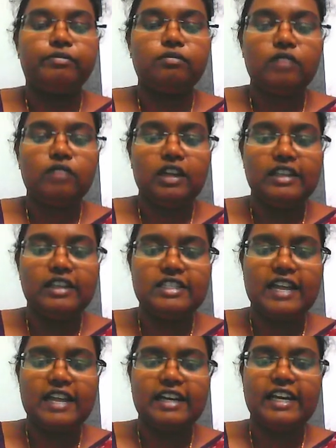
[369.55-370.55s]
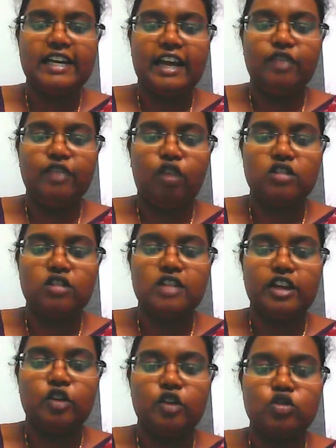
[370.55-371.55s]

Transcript: This technique involves the use